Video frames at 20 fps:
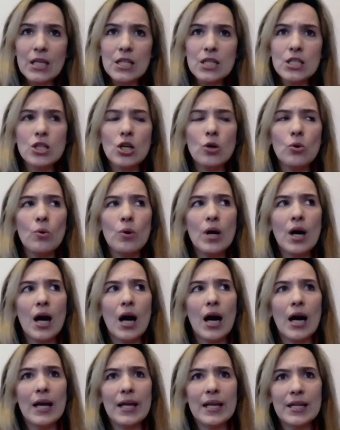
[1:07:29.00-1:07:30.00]
So
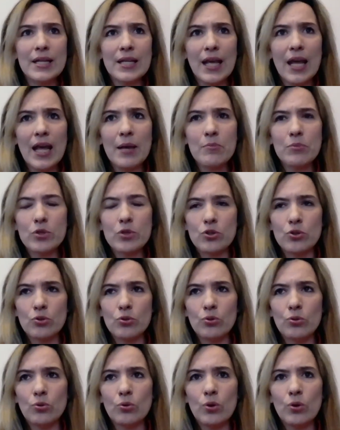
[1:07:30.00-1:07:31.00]
it came
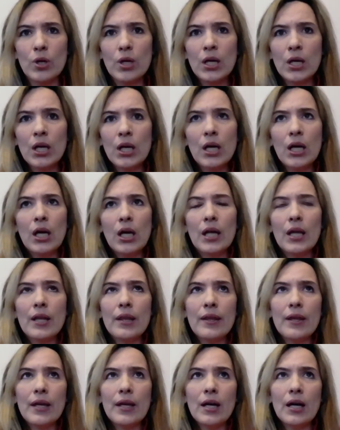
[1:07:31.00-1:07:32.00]
to
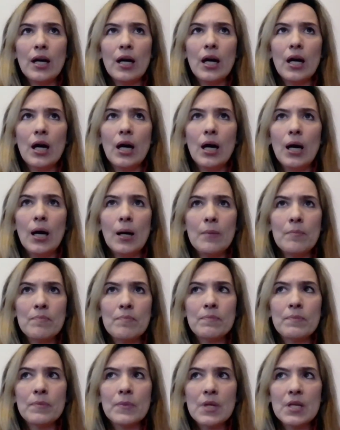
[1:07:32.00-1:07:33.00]
their
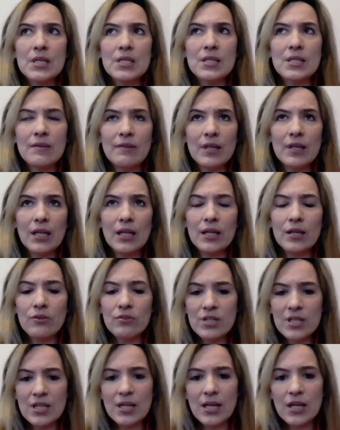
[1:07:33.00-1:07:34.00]

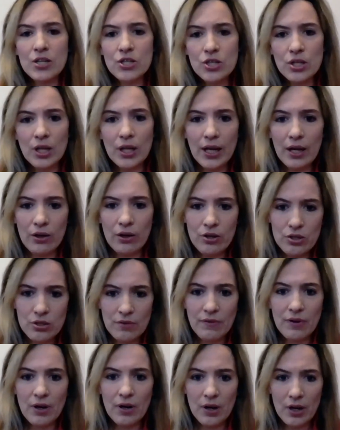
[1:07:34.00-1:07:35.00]
civilian residential areas
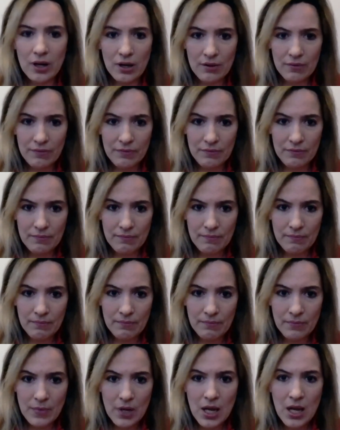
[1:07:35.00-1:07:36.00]
of Kharkov.
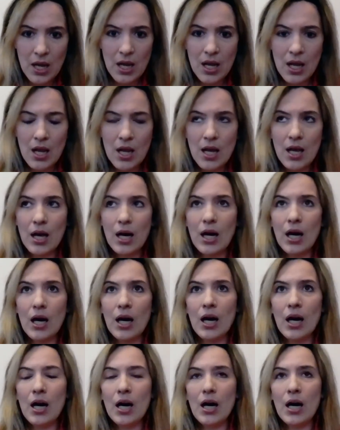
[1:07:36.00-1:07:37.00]

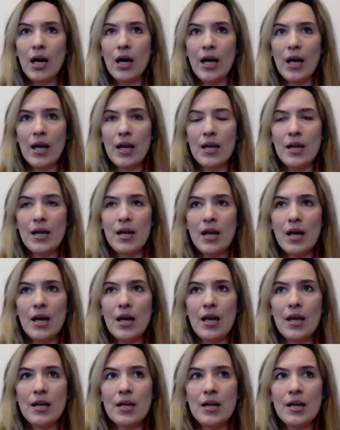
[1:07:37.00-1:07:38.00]
And
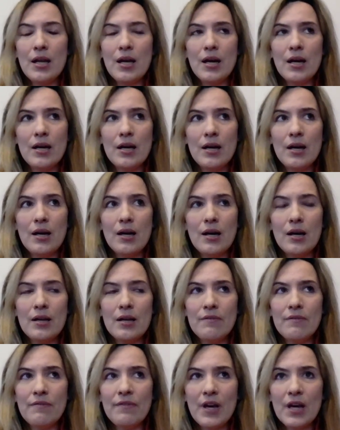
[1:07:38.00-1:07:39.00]

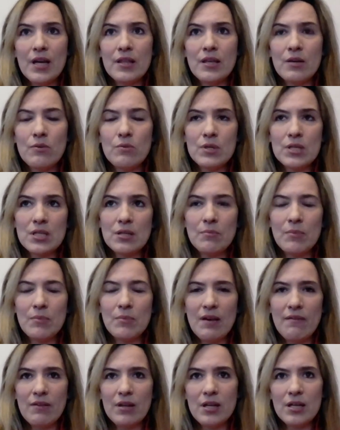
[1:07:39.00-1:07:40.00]
in fact, there was some
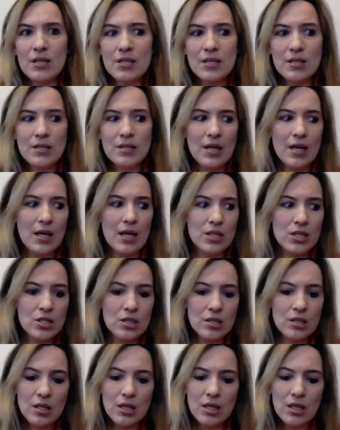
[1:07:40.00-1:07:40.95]
evidence that